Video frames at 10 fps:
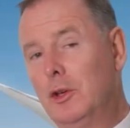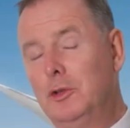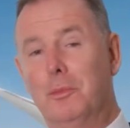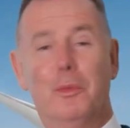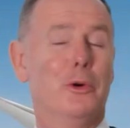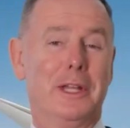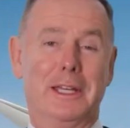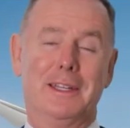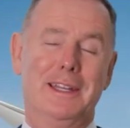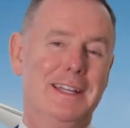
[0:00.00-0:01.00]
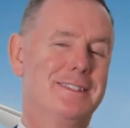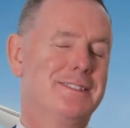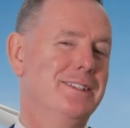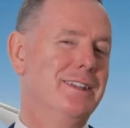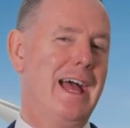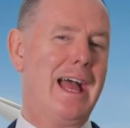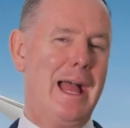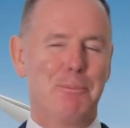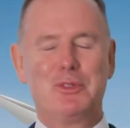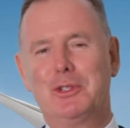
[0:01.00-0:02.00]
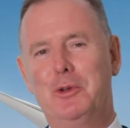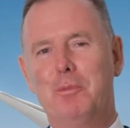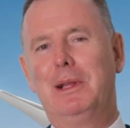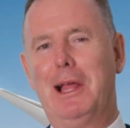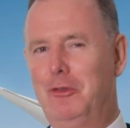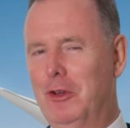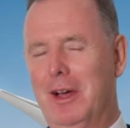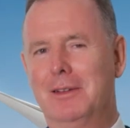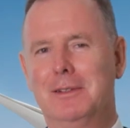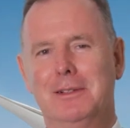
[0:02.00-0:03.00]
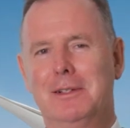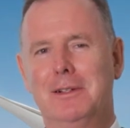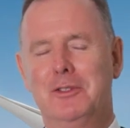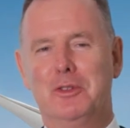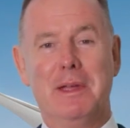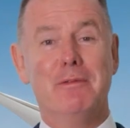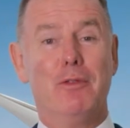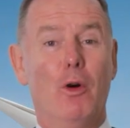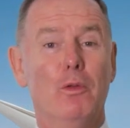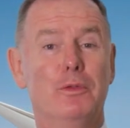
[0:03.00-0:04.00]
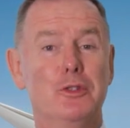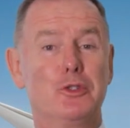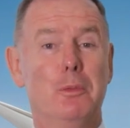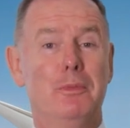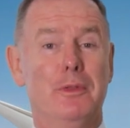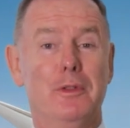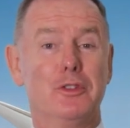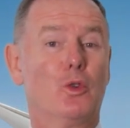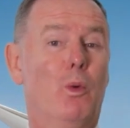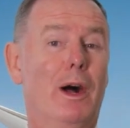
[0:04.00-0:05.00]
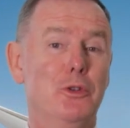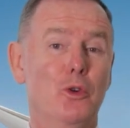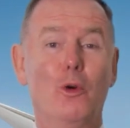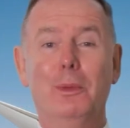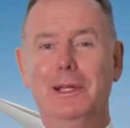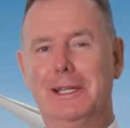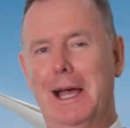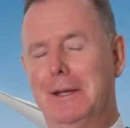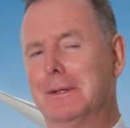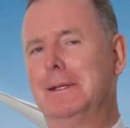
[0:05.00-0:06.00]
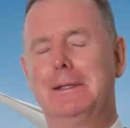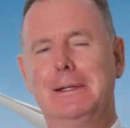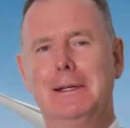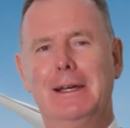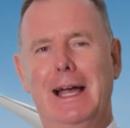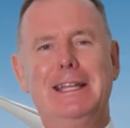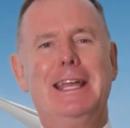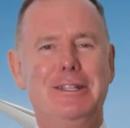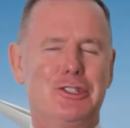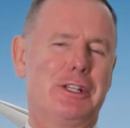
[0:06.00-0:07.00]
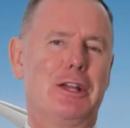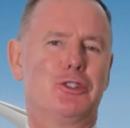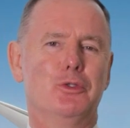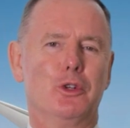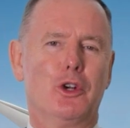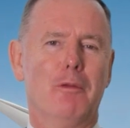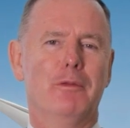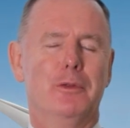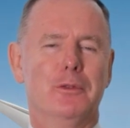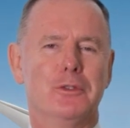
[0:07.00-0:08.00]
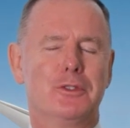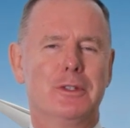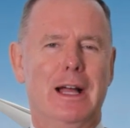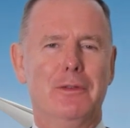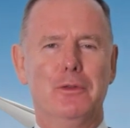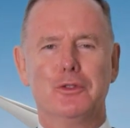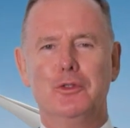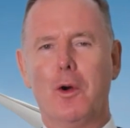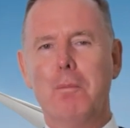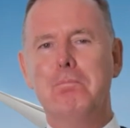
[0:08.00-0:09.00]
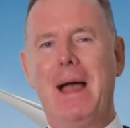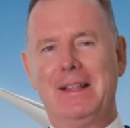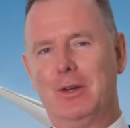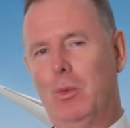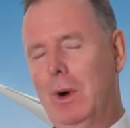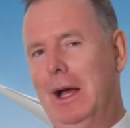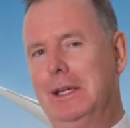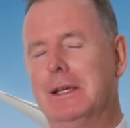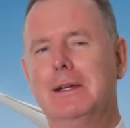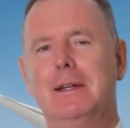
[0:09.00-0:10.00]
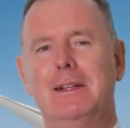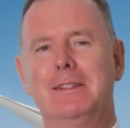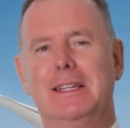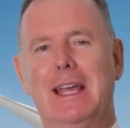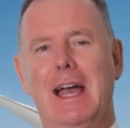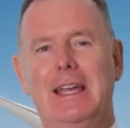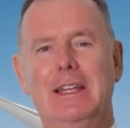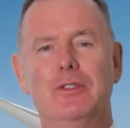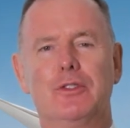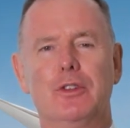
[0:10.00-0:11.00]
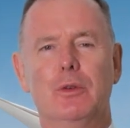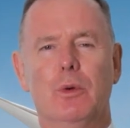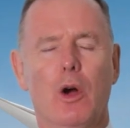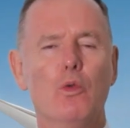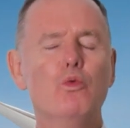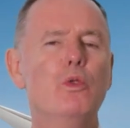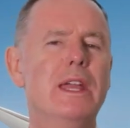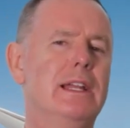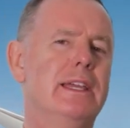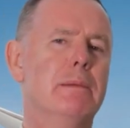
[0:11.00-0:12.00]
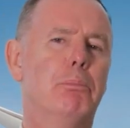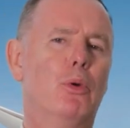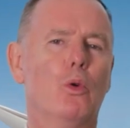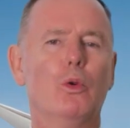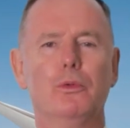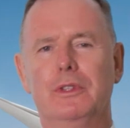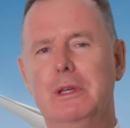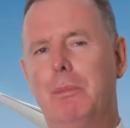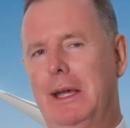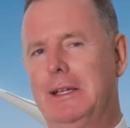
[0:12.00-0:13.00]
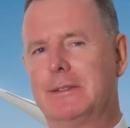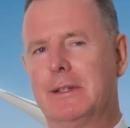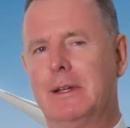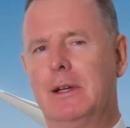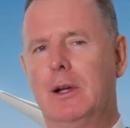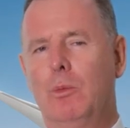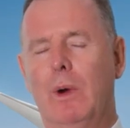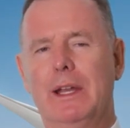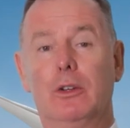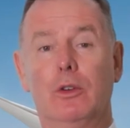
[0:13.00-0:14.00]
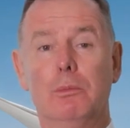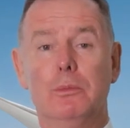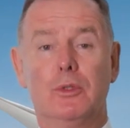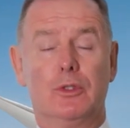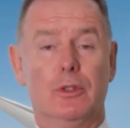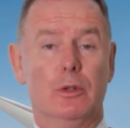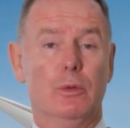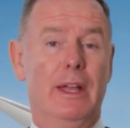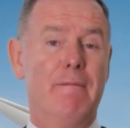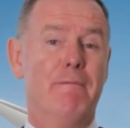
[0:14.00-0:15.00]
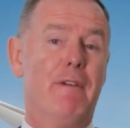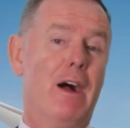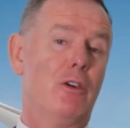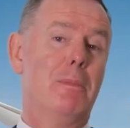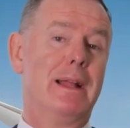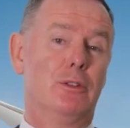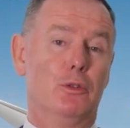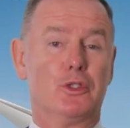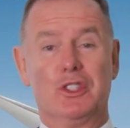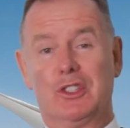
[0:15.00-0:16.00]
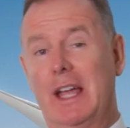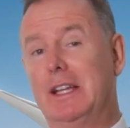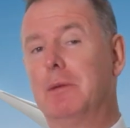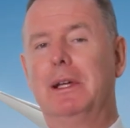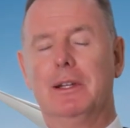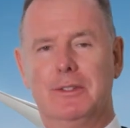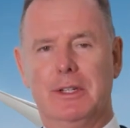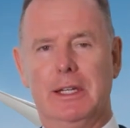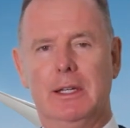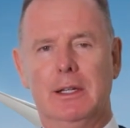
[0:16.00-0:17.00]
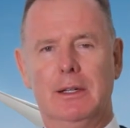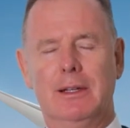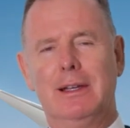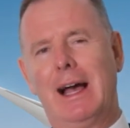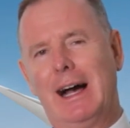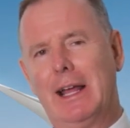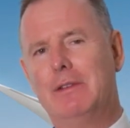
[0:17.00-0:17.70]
Good morning. It's an absolute pleasure to be involved in something that's quite normal again, an international conference, and there's no better way to get into a really important debate when it comes to environmental sustainability and